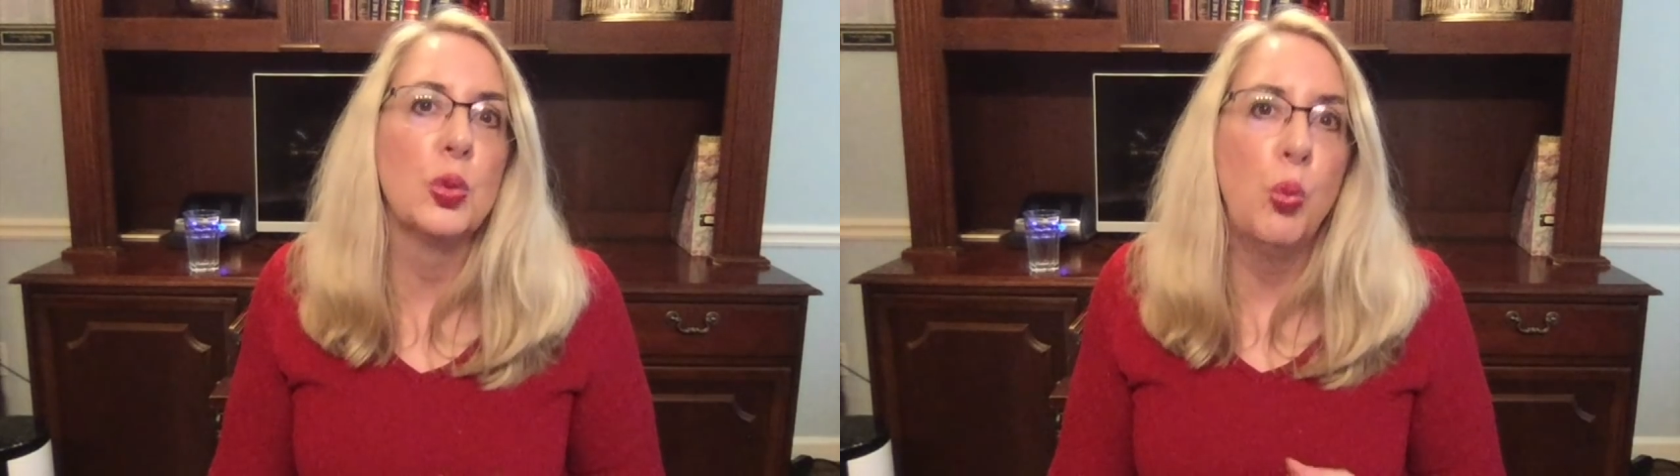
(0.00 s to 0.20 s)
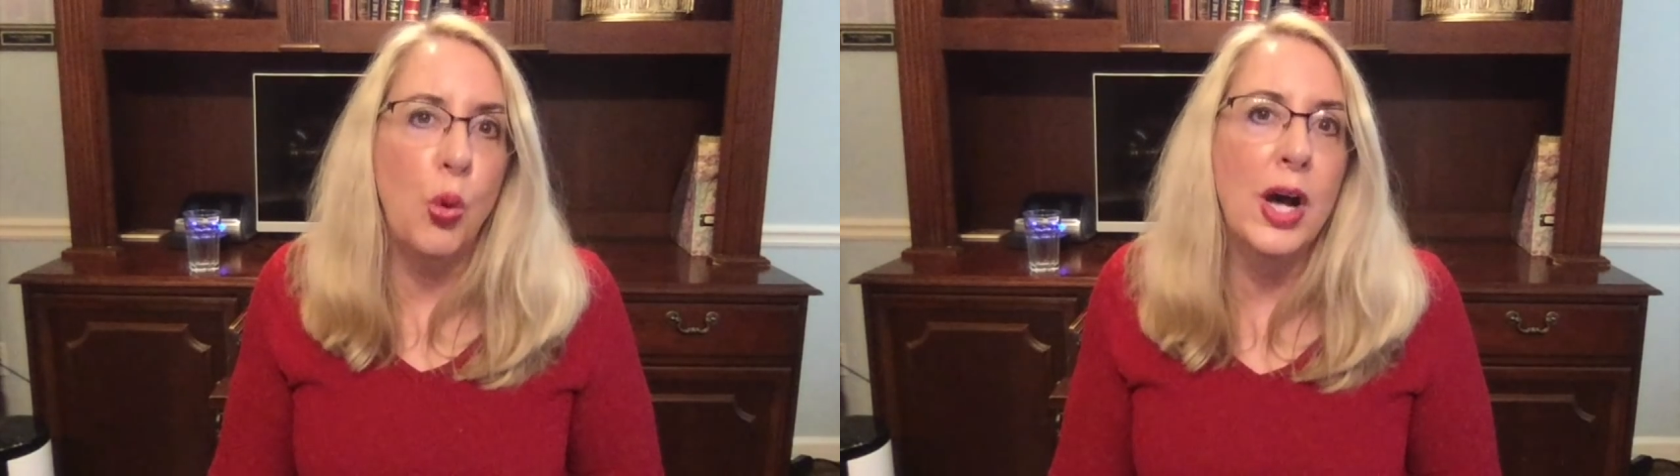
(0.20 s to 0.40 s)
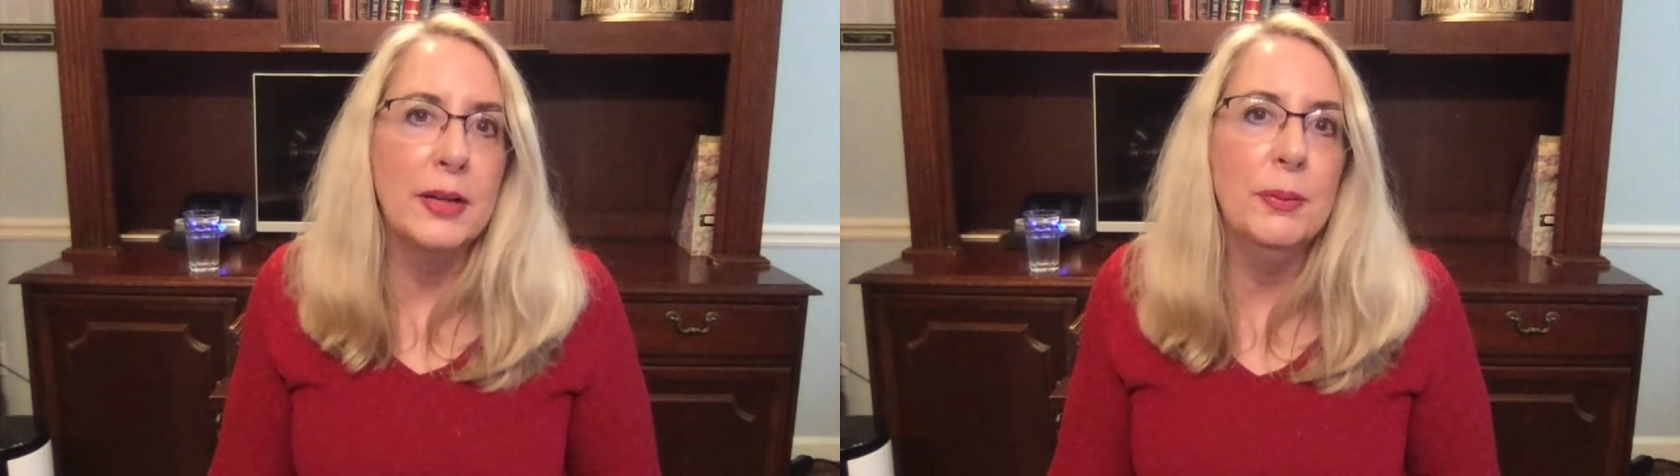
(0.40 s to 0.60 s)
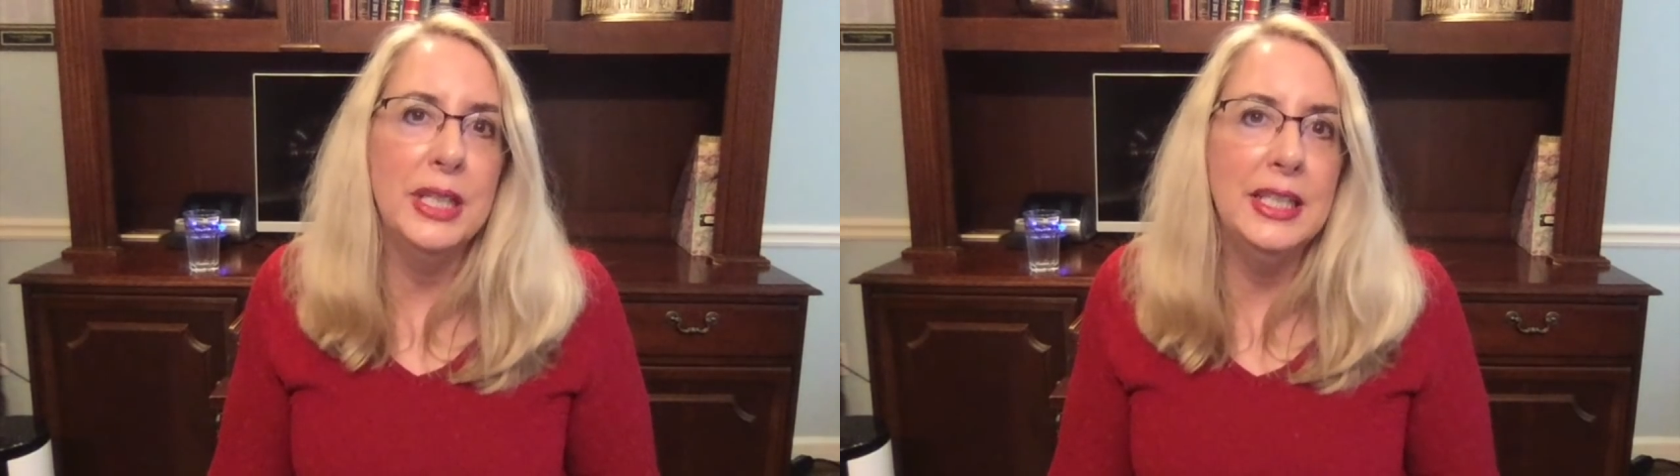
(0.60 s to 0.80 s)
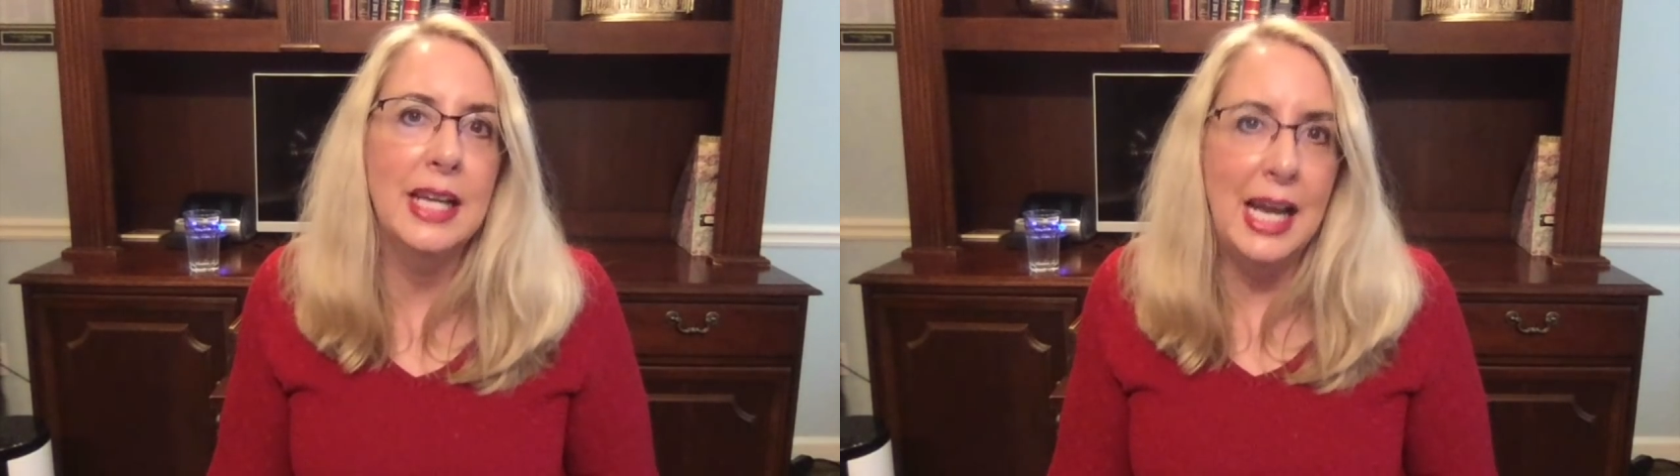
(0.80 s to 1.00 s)
one
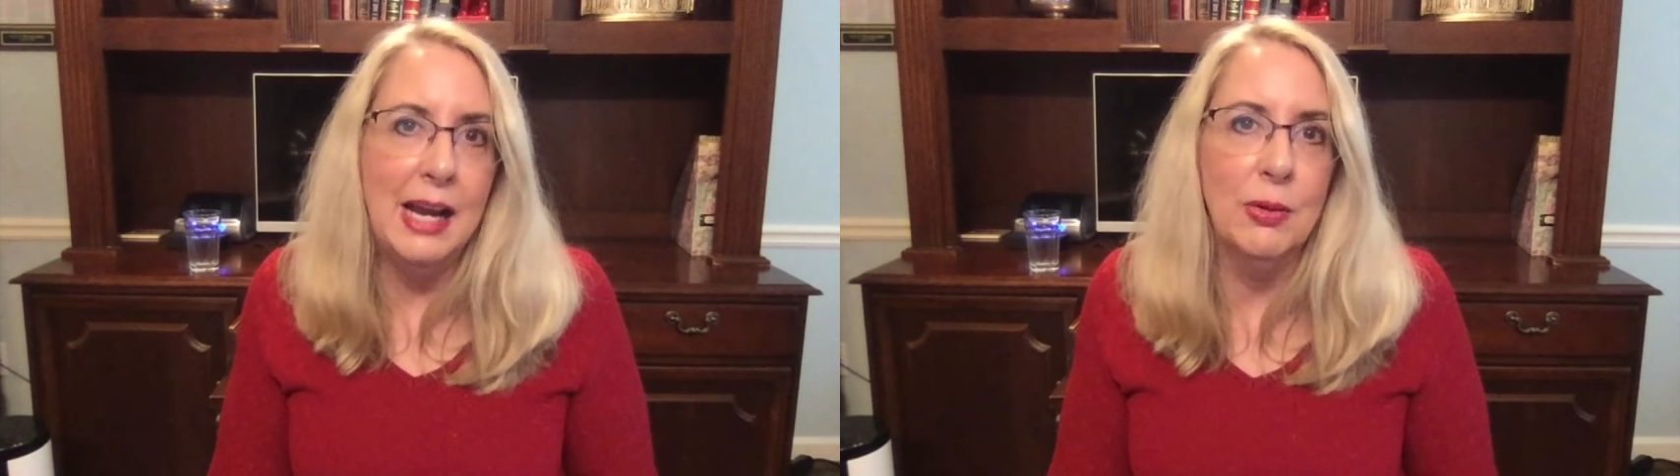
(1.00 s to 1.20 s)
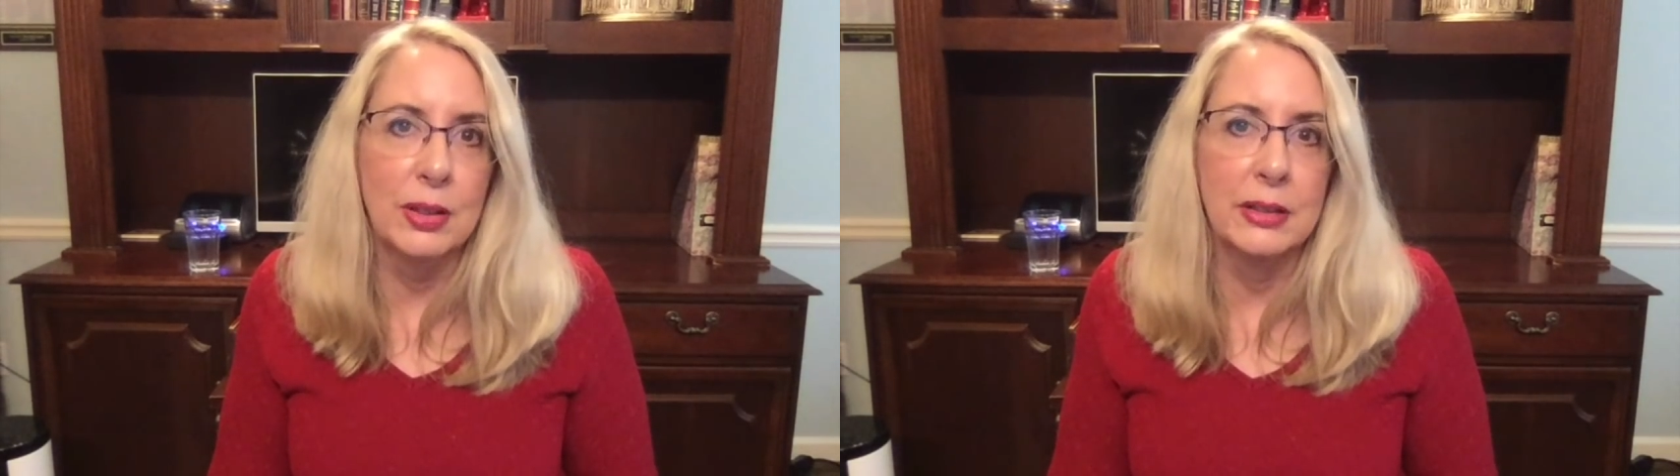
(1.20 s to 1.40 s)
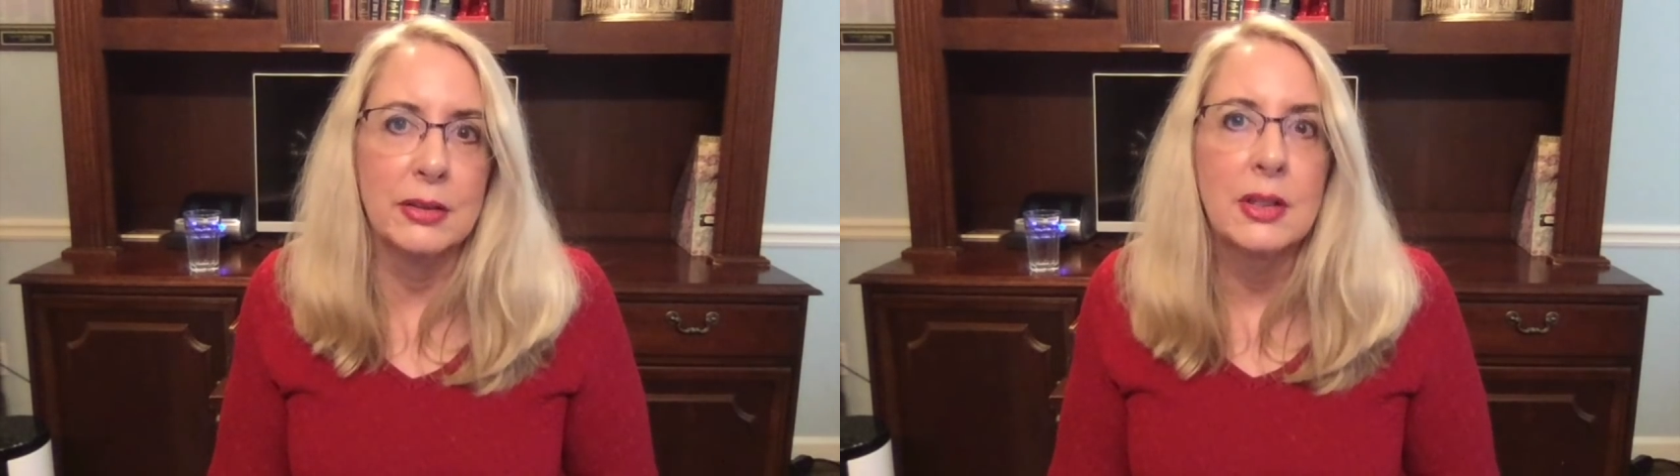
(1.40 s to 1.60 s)
media outlet